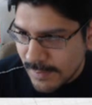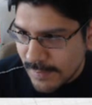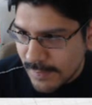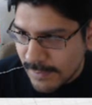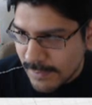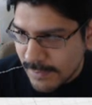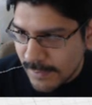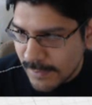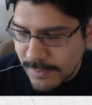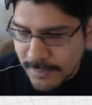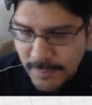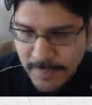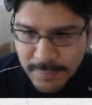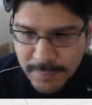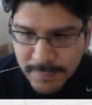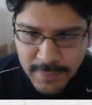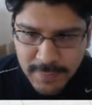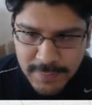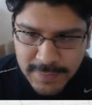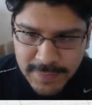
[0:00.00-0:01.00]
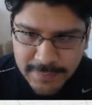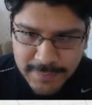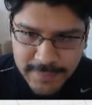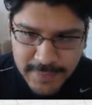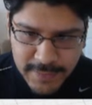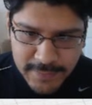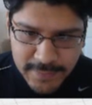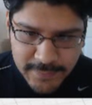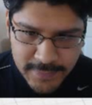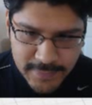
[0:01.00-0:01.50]
This is sort of where we left
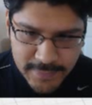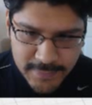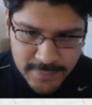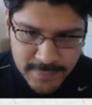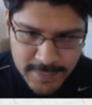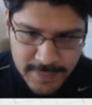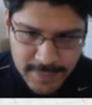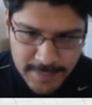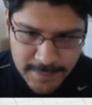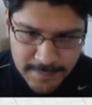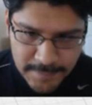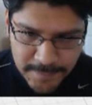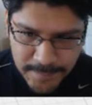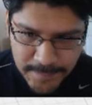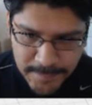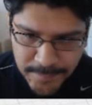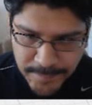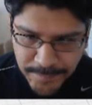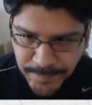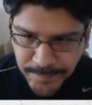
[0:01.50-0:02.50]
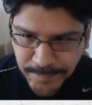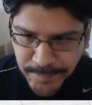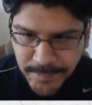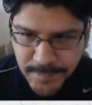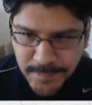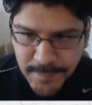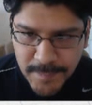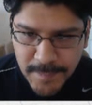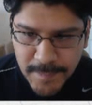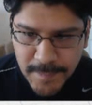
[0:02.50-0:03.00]
off yesterday.
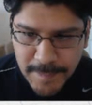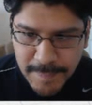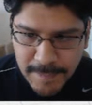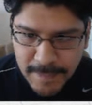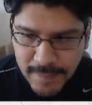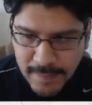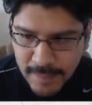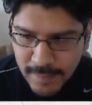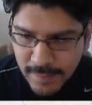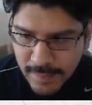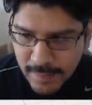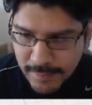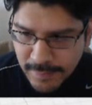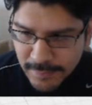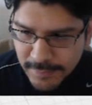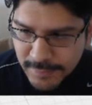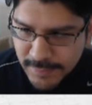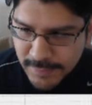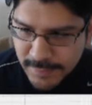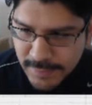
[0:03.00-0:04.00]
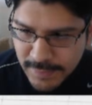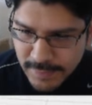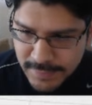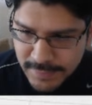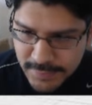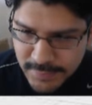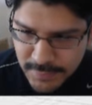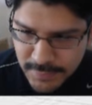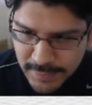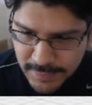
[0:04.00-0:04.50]
Uh, I was just kind of
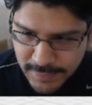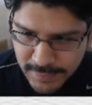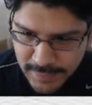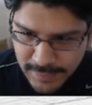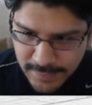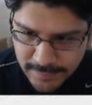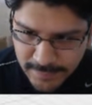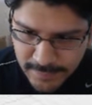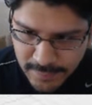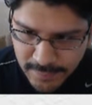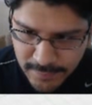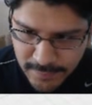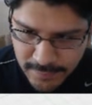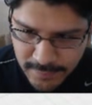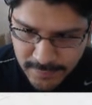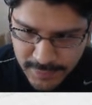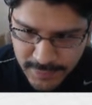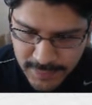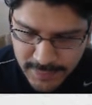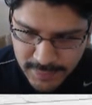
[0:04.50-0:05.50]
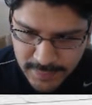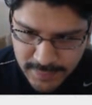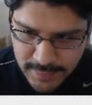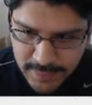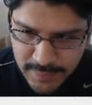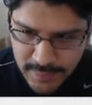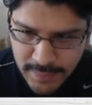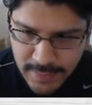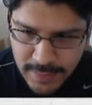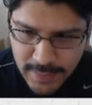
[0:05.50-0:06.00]
showing you guys how you
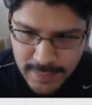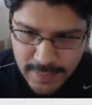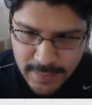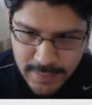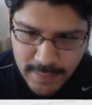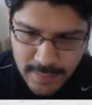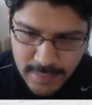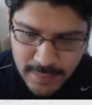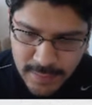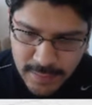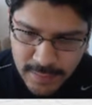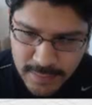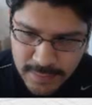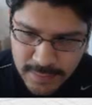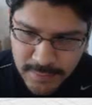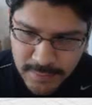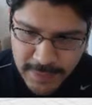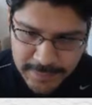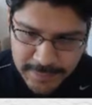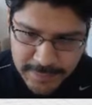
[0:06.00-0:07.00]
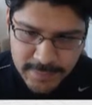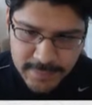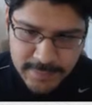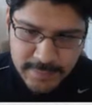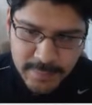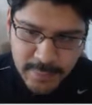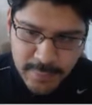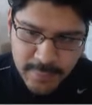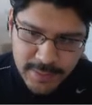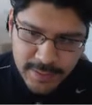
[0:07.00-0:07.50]
can a good method of
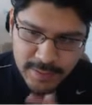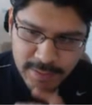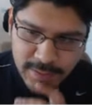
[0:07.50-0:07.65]
importing